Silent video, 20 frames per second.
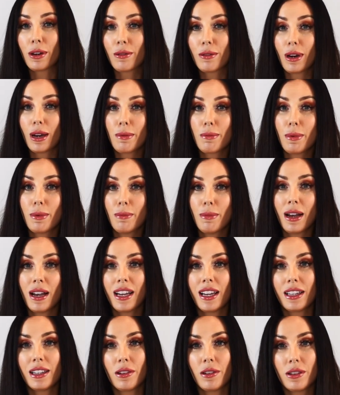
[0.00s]
to grab
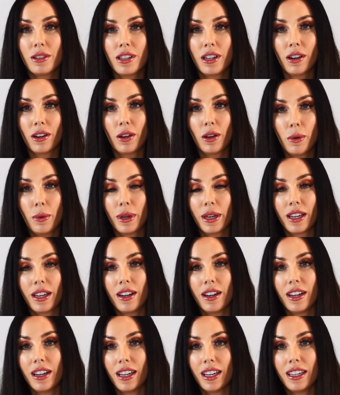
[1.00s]
my Learn Tarot Quick
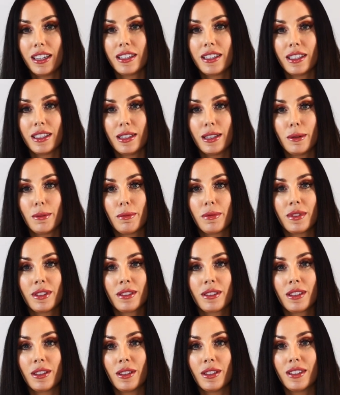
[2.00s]
Guide so
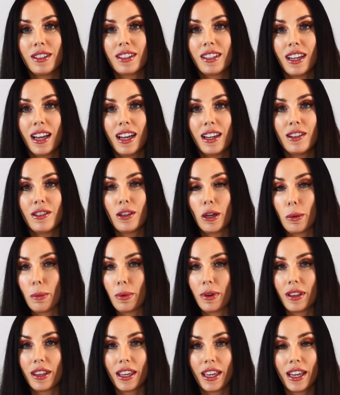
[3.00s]
you can start
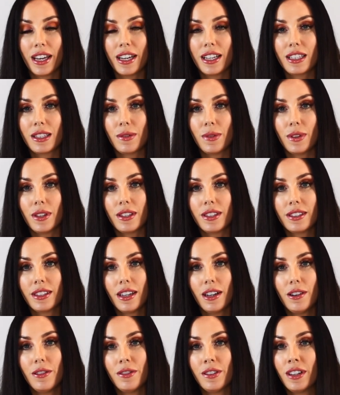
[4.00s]
interpreting the cards for
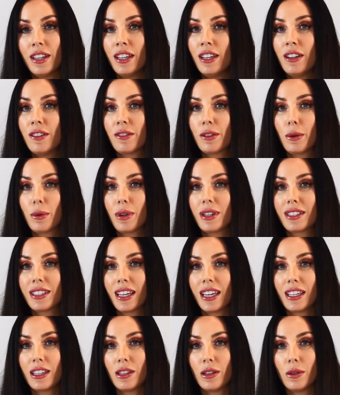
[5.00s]
yourself. If you want to
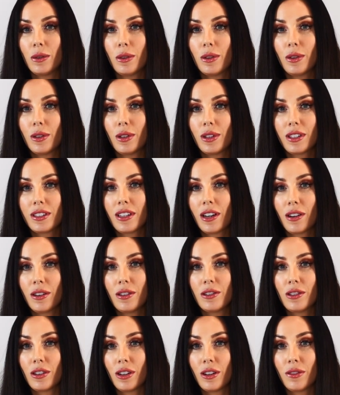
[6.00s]
take your tarot
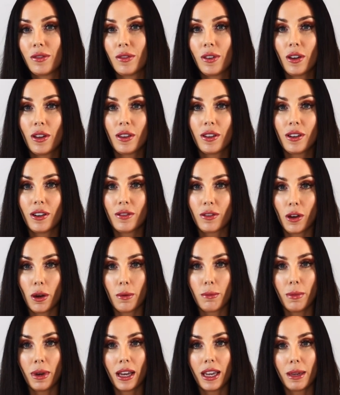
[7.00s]
journey further, I've
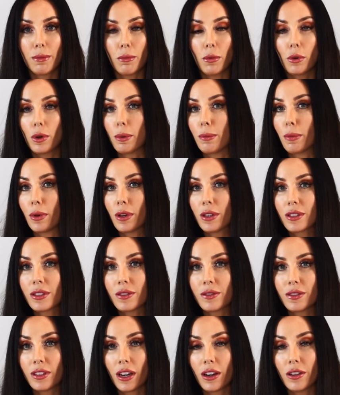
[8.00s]
got my more
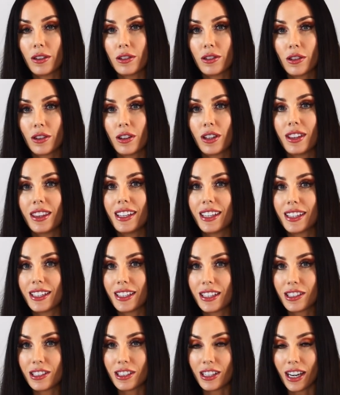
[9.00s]
immersive tarot journey, The
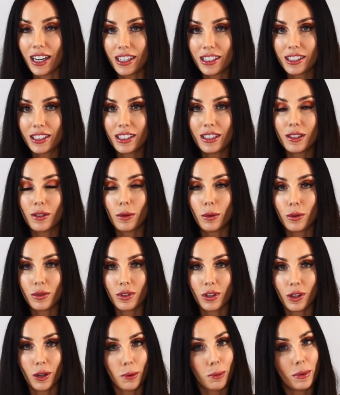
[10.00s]
Initiation. Doors
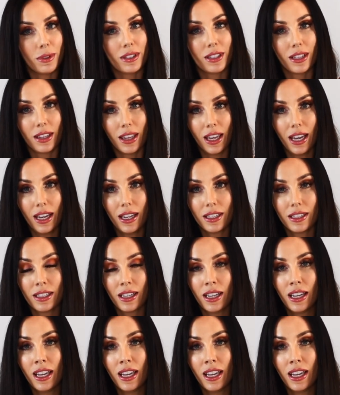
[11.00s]
are open to that.